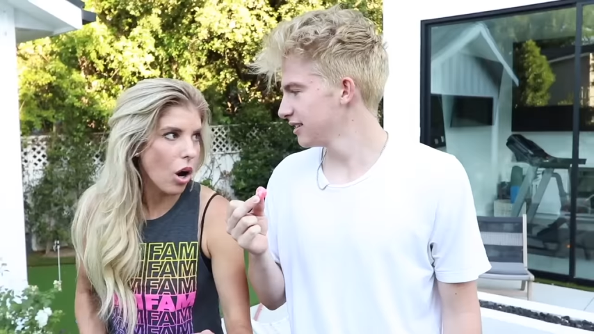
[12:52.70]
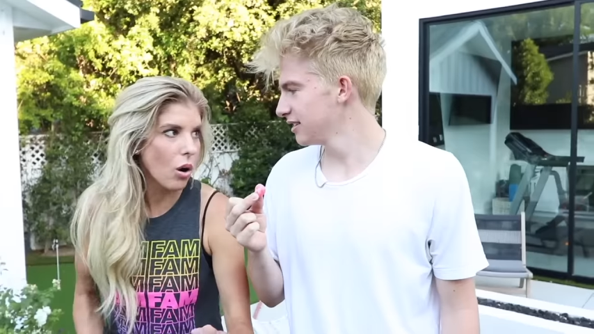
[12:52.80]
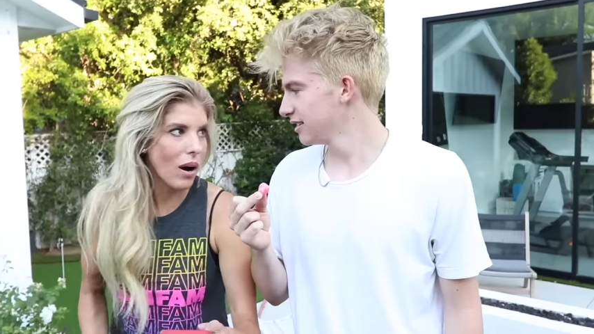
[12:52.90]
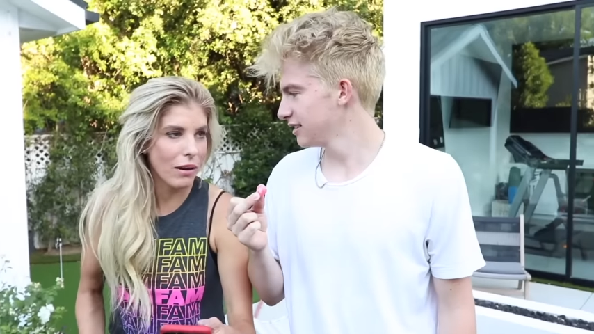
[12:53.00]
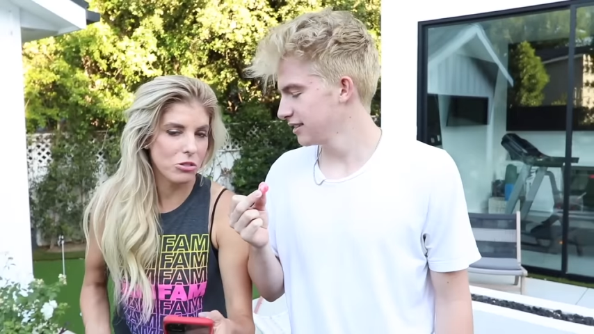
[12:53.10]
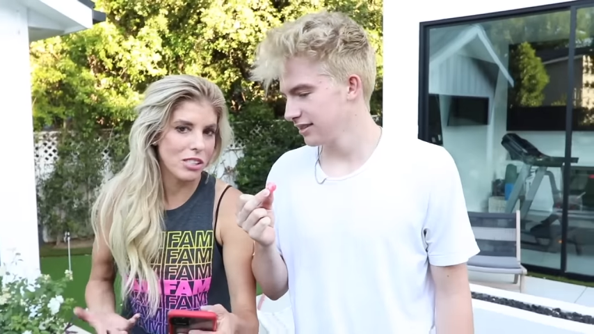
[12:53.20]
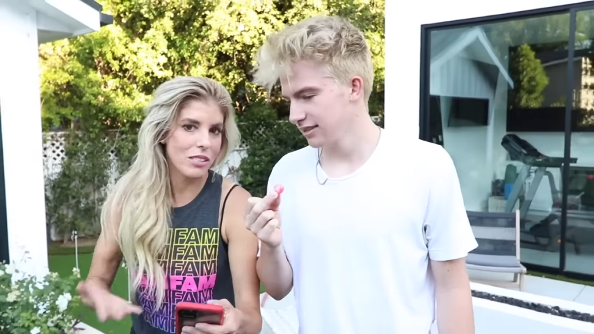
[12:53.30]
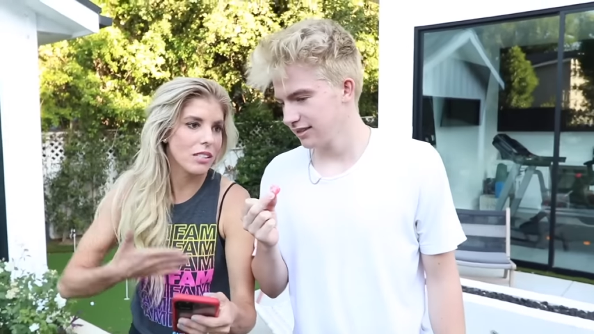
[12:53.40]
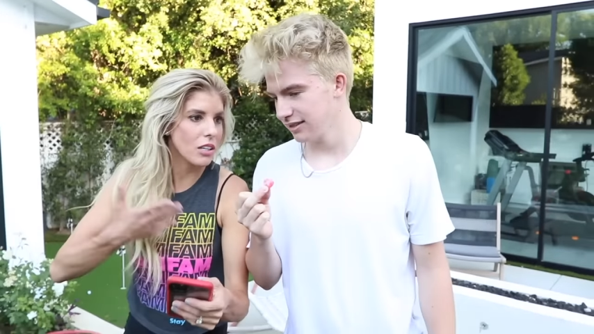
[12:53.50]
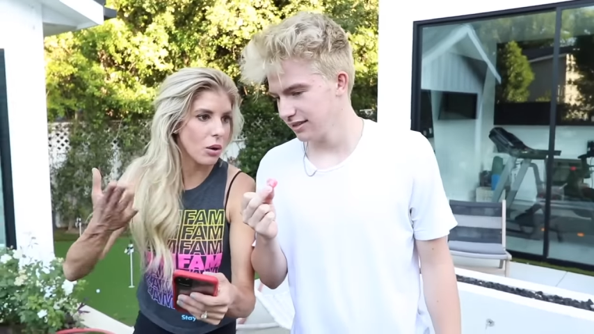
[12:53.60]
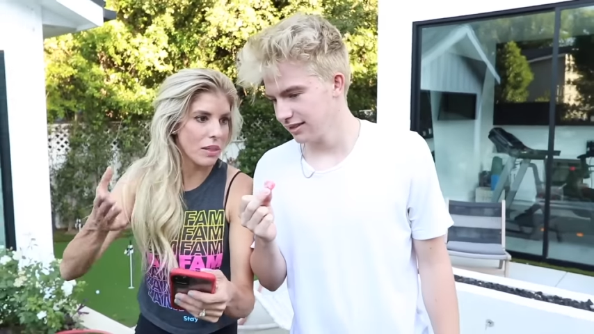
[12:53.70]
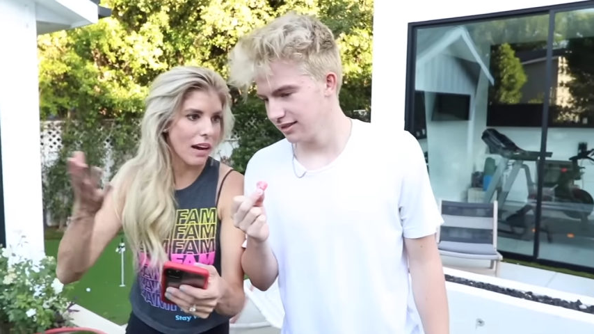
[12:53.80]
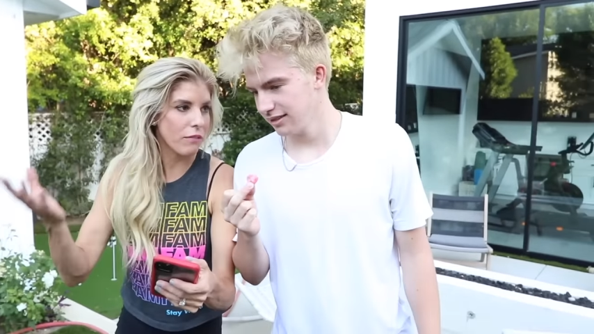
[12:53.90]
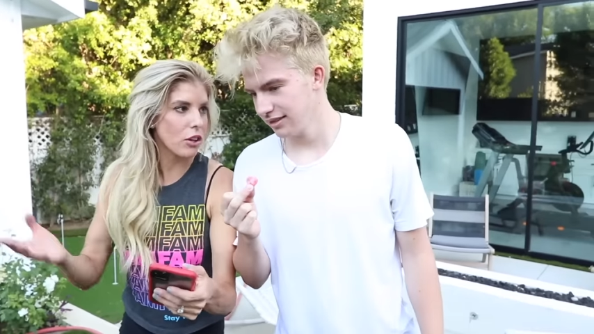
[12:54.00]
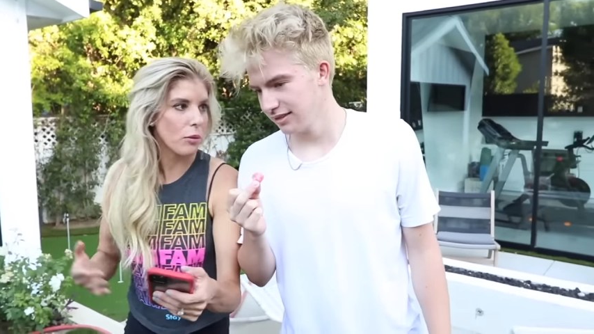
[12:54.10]
Speaker 1: Oh, I was just, you know, the
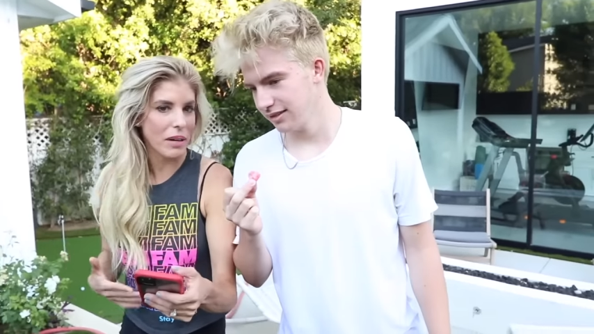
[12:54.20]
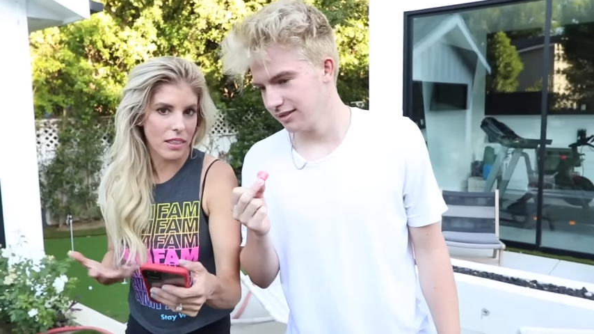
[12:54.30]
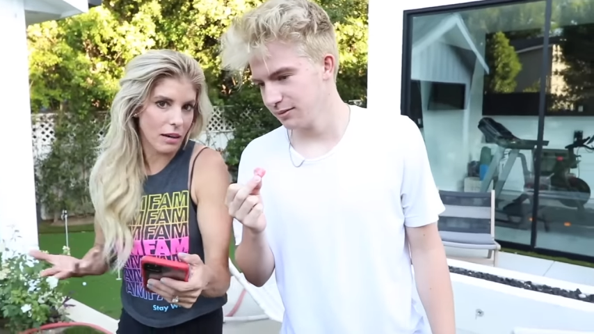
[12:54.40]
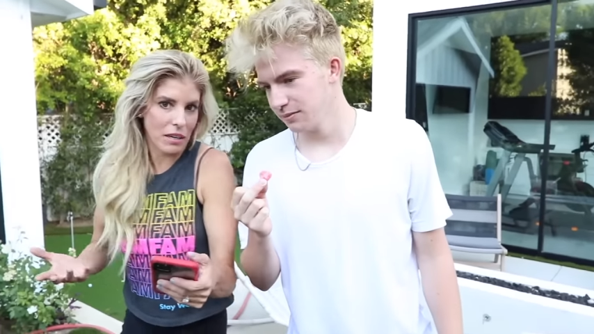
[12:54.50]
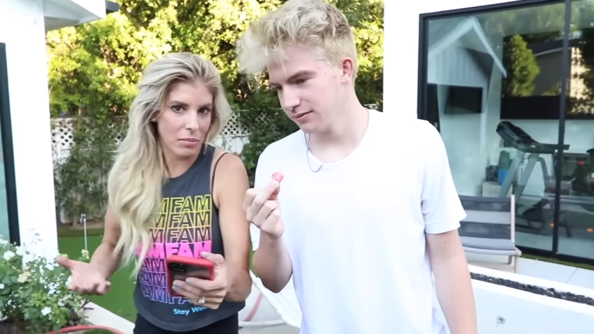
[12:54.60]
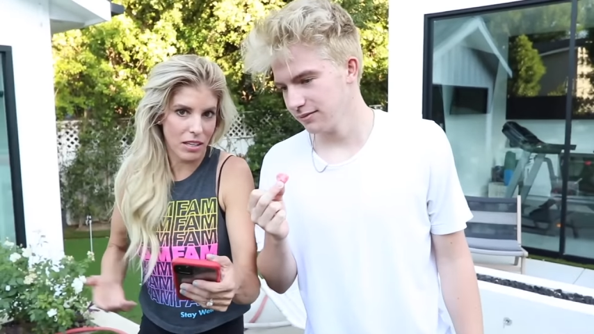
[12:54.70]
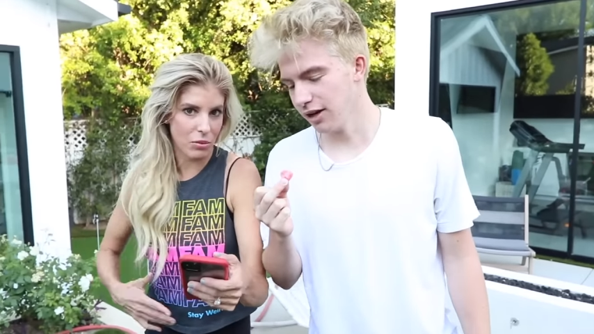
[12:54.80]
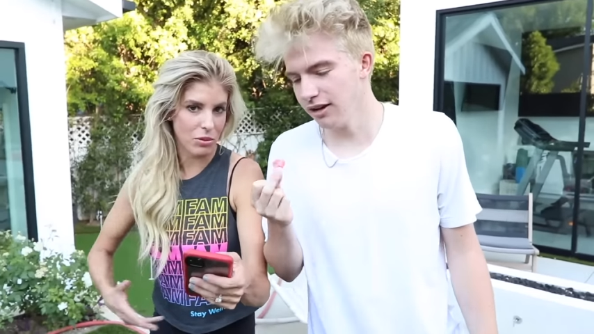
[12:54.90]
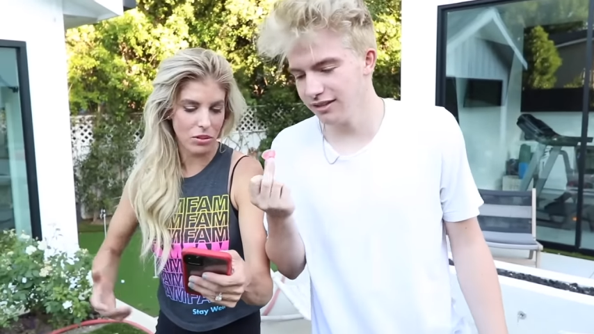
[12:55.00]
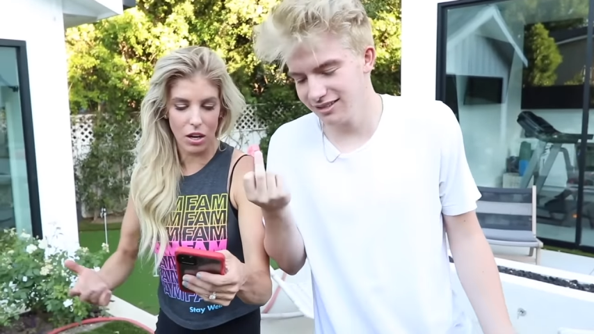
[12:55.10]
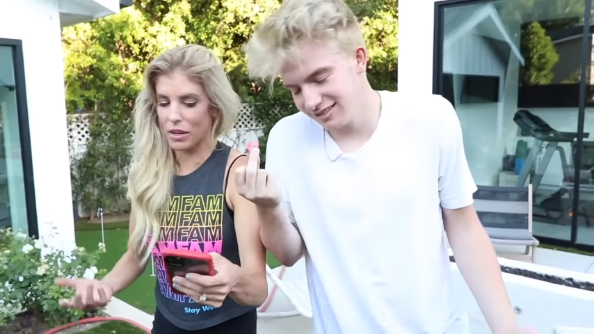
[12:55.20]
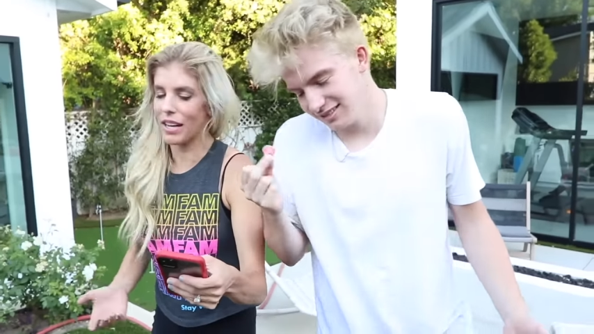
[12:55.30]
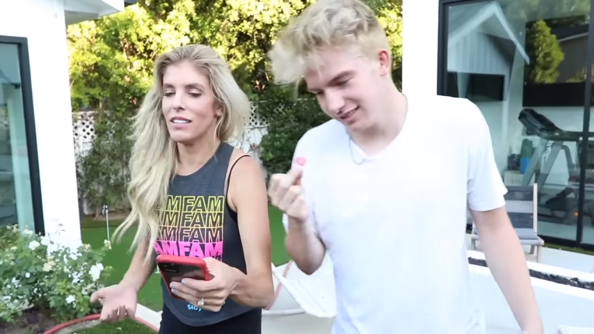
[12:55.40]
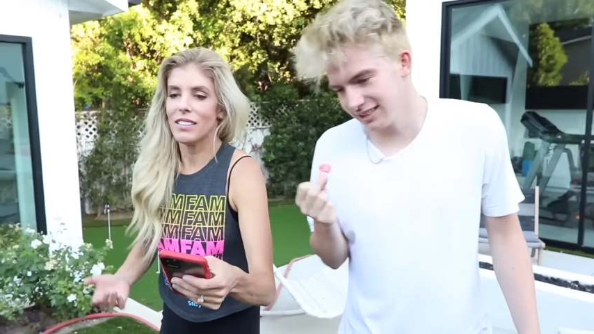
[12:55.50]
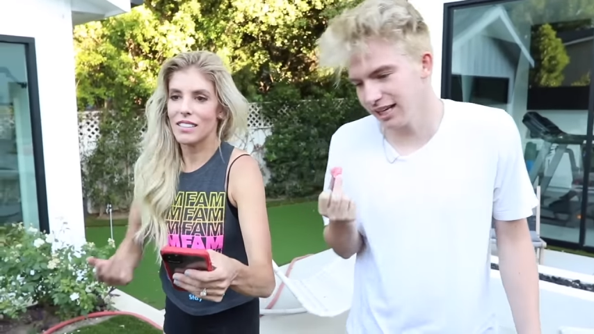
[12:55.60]
envelope. I thought maybe you would,
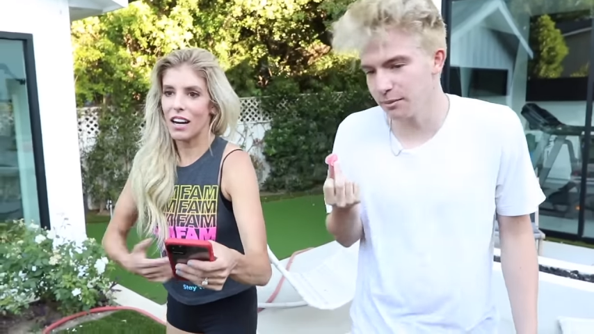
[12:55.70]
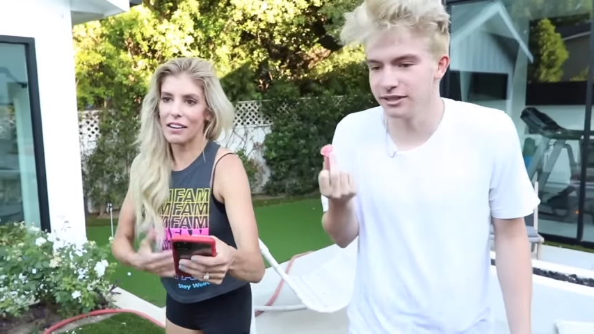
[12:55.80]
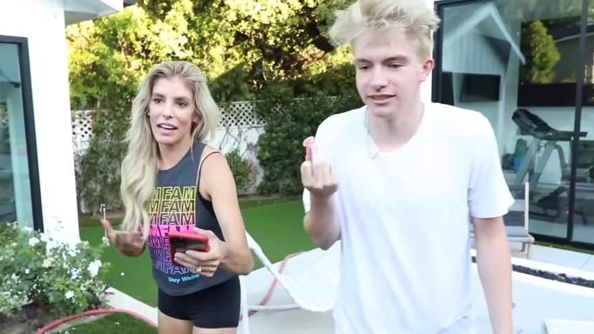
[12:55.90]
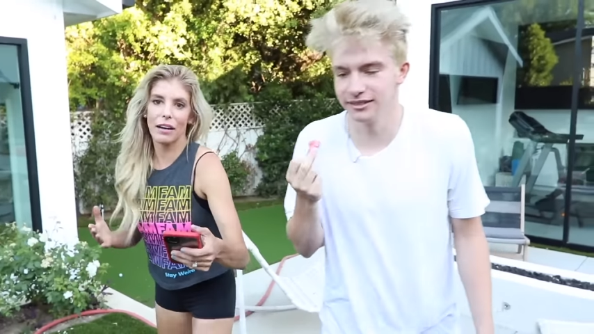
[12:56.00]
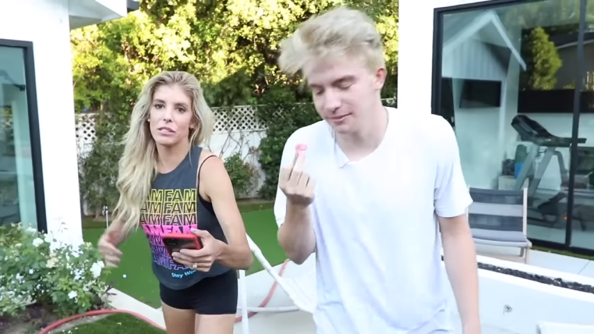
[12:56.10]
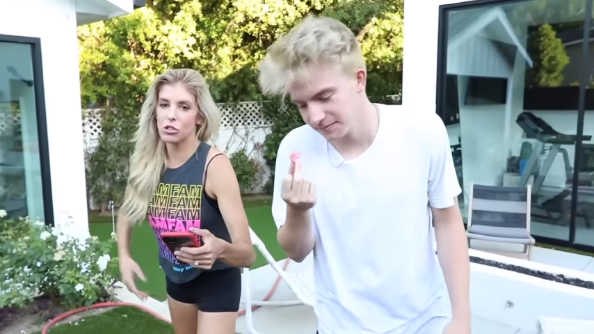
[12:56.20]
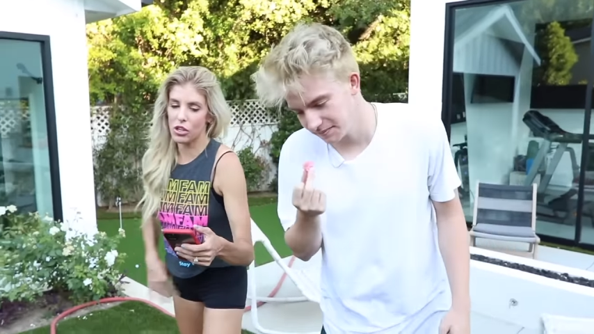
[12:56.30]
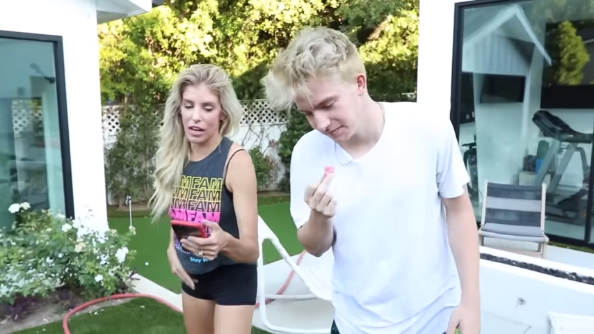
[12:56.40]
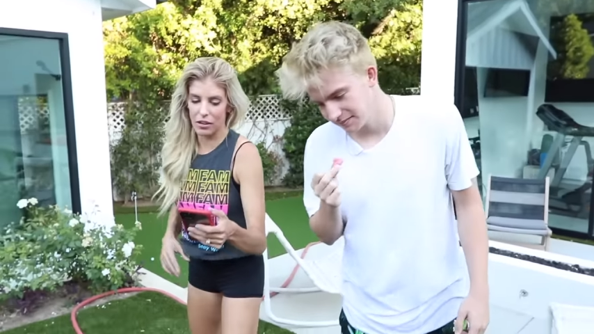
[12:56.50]
okay. That's not me. Okay, it was a try.